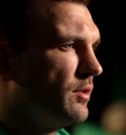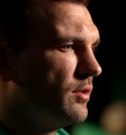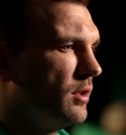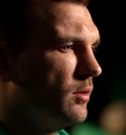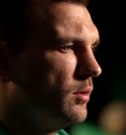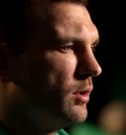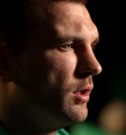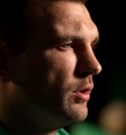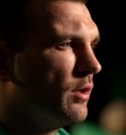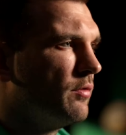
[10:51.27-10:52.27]
So you
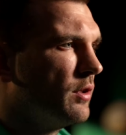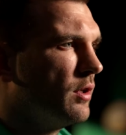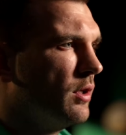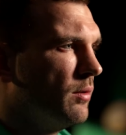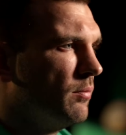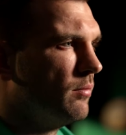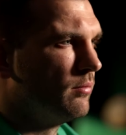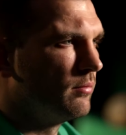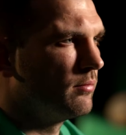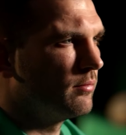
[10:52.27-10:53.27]
know you're obviously going to
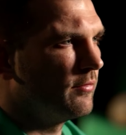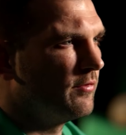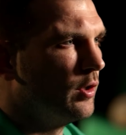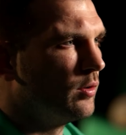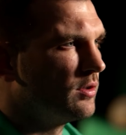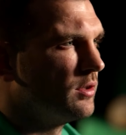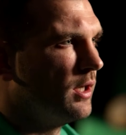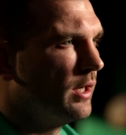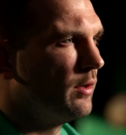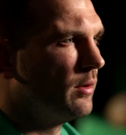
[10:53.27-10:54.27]
focus on
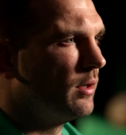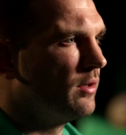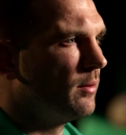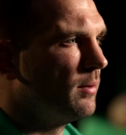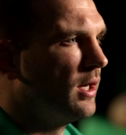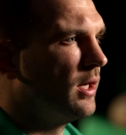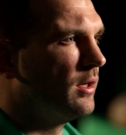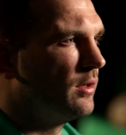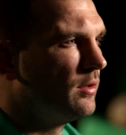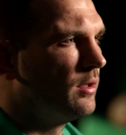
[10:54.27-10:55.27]
how they're they're playing
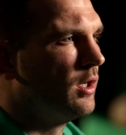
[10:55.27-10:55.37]
and